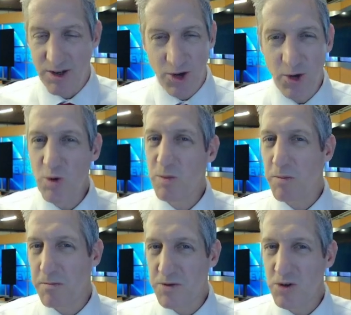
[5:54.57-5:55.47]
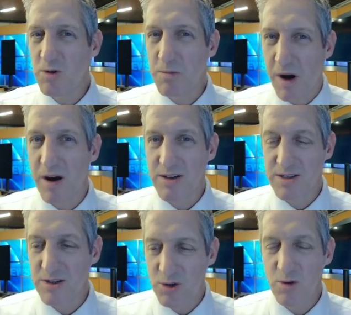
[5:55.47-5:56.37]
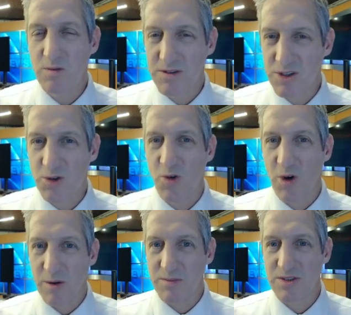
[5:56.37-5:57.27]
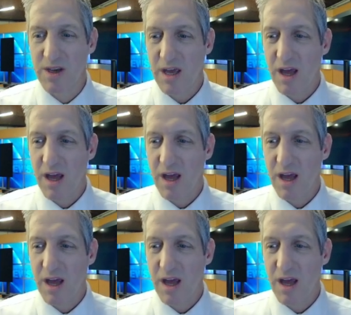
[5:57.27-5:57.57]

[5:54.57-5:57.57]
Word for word: two two parts, two storms